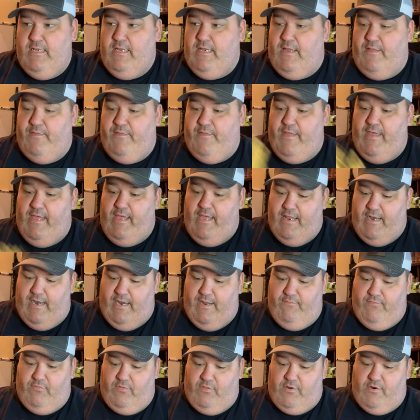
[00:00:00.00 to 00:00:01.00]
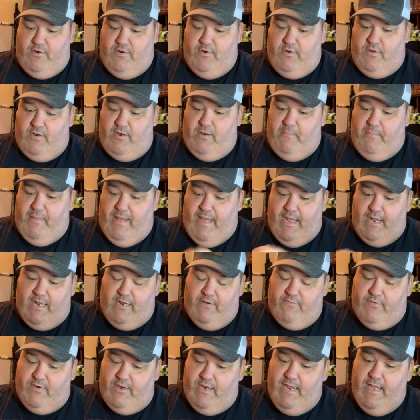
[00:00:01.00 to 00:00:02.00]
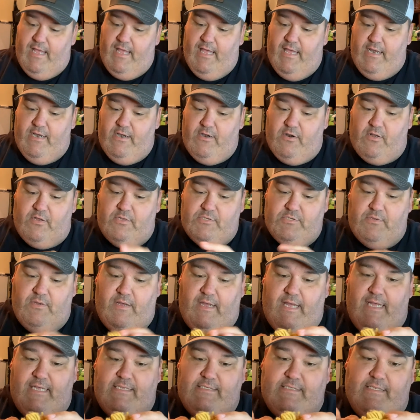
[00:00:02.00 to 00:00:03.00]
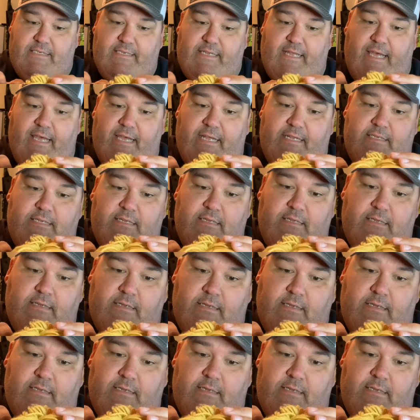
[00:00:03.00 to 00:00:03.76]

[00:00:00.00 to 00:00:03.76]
And then I've learned on the back of her head, it also has a date.